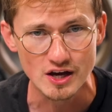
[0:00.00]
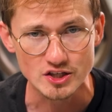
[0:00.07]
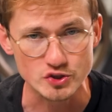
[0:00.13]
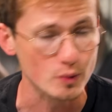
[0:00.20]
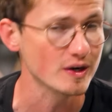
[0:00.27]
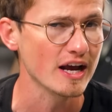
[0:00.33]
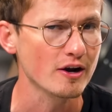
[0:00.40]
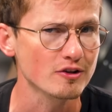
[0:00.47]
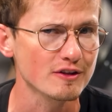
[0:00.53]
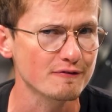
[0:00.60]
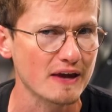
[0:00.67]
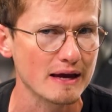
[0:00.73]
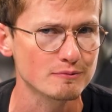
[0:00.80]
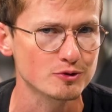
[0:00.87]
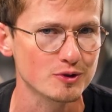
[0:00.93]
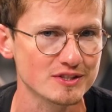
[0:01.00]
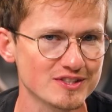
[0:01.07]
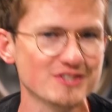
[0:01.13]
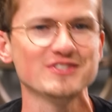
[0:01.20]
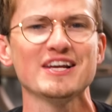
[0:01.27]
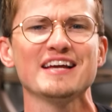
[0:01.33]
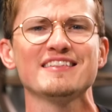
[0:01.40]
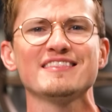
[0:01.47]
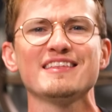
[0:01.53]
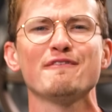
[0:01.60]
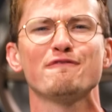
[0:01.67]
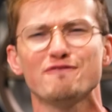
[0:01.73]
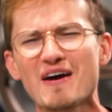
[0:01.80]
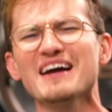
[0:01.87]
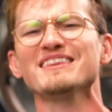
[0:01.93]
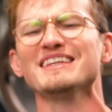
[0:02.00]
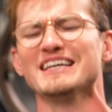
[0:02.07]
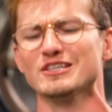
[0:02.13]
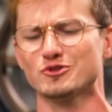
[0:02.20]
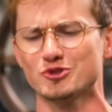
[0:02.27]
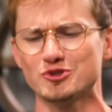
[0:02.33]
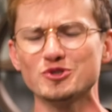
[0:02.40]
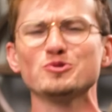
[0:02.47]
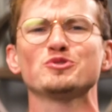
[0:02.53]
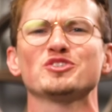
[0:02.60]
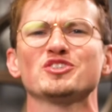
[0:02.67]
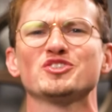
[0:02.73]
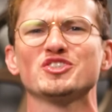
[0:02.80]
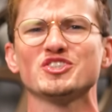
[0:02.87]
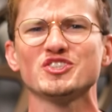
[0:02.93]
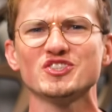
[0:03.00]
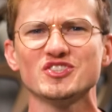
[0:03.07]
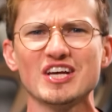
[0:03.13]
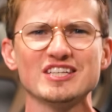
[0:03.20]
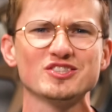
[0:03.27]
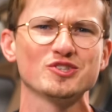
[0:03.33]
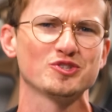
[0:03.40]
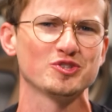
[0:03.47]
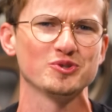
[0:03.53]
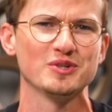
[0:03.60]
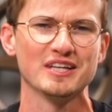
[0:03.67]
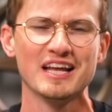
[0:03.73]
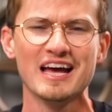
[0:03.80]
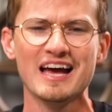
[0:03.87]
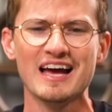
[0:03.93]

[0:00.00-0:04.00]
So when Airlift came to us to say that they finally introduced a successor to it,